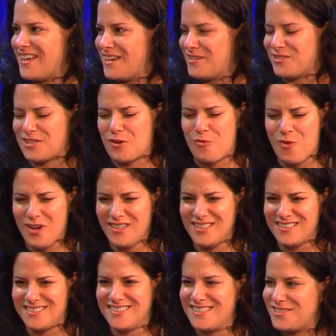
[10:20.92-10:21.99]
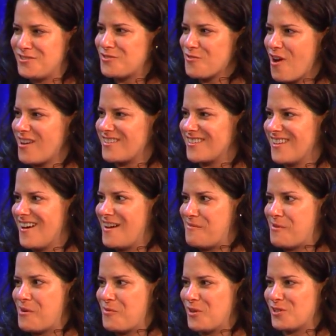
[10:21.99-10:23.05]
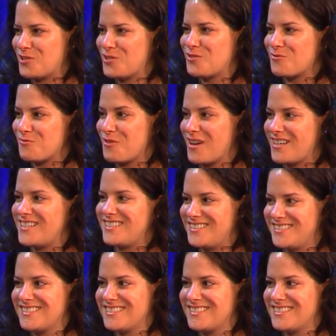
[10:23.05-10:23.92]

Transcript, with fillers: and I was like, "What is this dried lime? I want to try it."